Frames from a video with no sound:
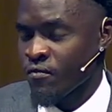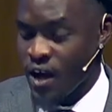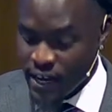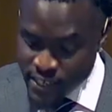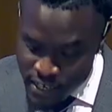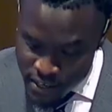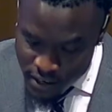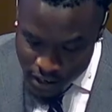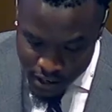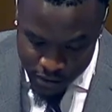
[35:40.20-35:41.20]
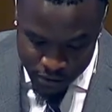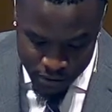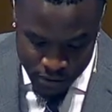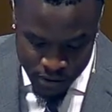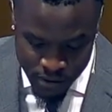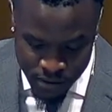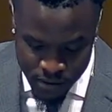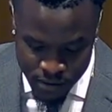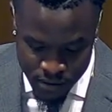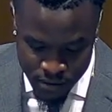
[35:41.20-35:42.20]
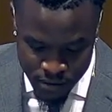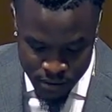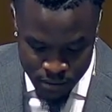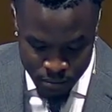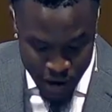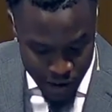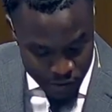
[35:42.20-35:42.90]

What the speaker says: I didn't love my